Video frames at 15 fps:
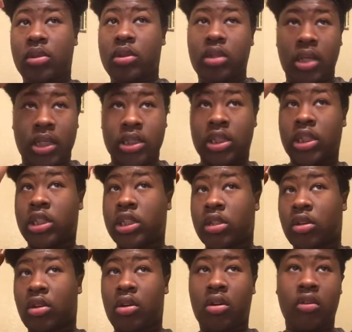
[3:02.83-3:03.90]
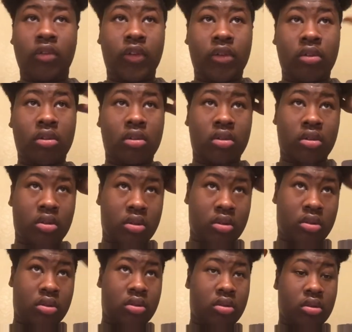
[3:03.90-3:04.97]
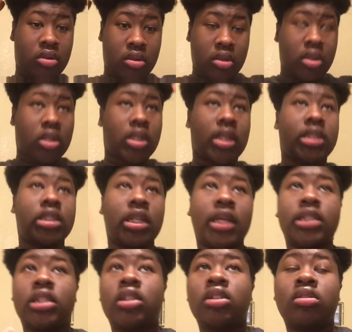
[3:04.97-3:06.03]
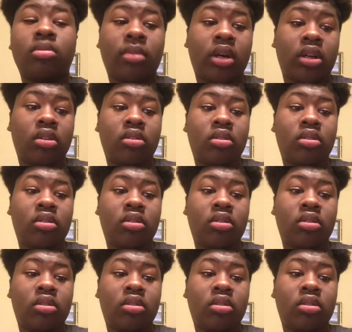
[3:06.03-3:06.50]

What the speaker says: I section it off. Now see, that's the thing about it.